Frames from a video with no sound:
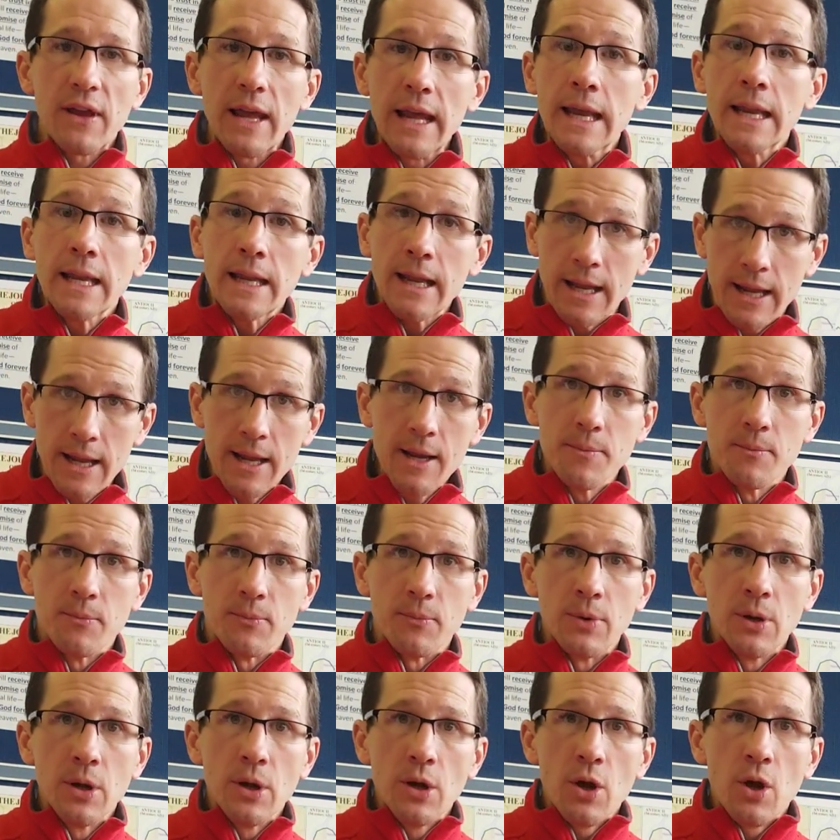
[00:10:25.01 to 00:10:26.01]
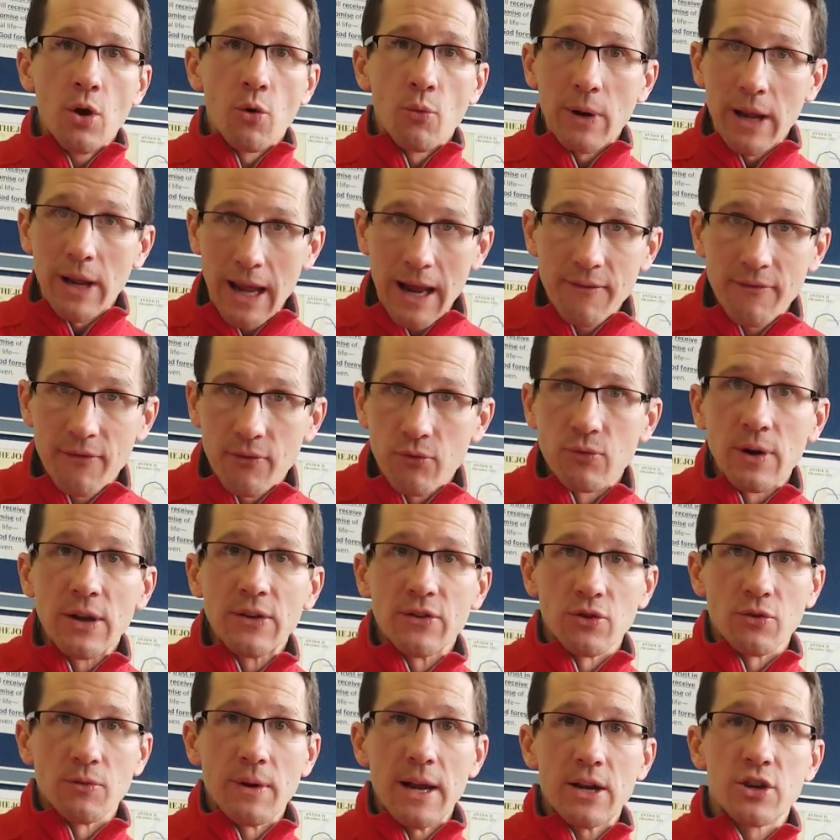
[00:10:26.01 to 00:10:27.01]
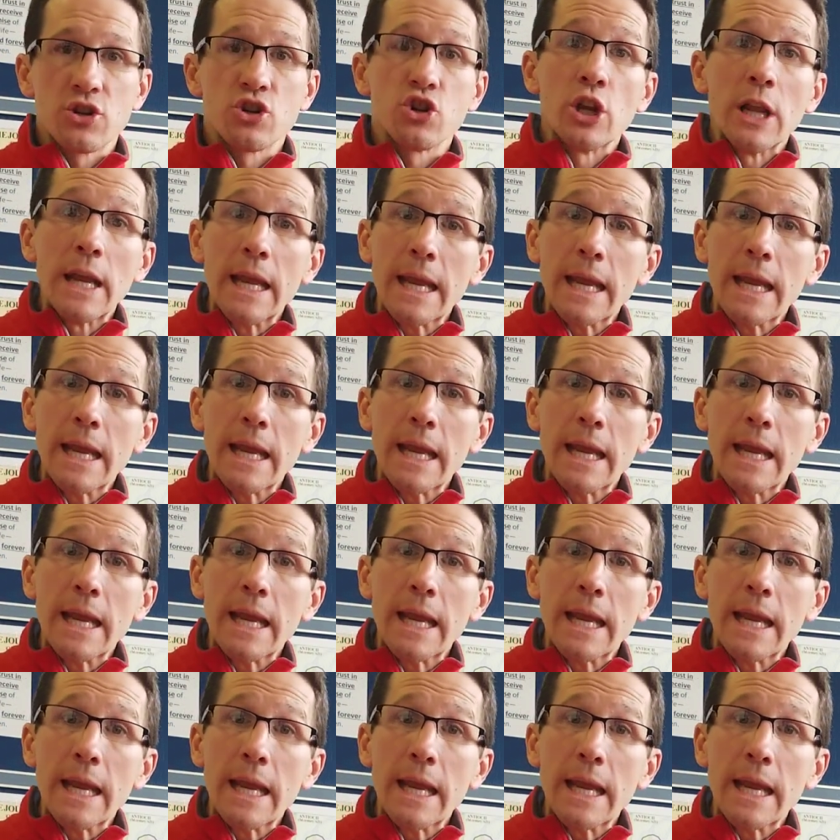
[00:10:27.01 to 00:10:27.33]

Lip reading: In him, we have resurrection.